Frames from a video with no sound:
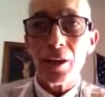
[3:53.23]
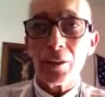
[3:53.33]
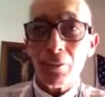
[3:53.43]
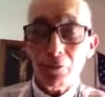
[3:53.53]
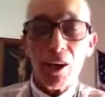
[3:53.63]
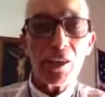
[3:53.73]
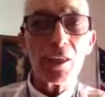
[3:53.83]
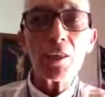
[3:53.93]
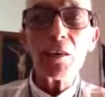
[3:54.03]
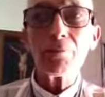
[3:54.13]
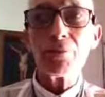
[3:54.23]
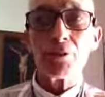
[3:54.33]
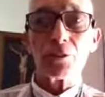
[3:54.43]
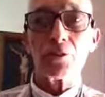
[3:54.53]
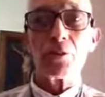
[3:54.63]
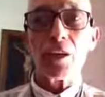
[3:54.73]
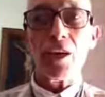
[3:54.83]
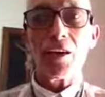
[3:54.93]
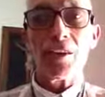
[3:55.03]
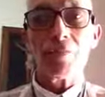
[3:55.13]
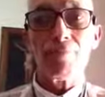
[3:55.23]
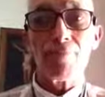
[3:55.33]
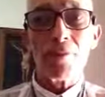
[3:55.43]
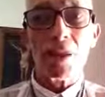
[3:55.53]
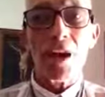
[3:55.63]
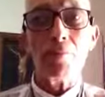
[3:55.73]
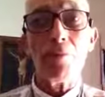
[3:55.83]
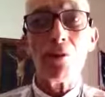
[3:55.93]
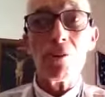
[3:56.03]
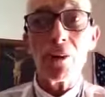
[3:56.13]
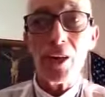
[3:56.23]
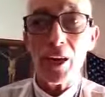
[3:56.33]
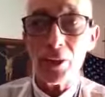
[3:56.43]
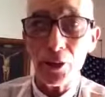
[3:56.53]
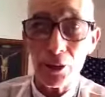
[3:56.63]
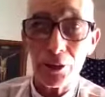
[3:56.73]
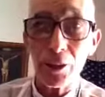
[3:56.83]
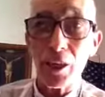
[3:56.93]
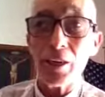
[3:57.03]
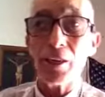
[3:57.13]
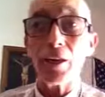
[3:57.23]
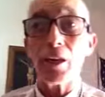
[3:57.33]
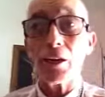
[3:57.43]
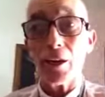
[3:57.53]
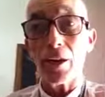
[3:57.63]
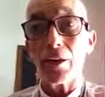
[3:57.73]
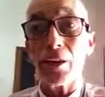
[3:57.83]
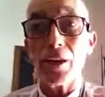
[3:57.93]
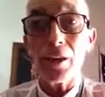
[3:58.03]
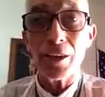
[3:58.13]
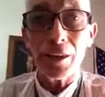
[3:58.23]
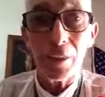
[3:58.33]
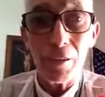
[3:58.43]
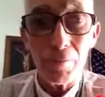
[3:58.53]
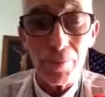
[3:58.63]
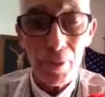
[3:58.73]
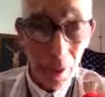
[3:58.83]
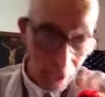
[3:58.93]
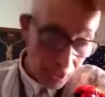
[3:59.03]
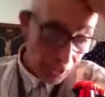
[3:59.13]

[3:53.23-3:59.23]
The firearms today are very dangerous in in in in in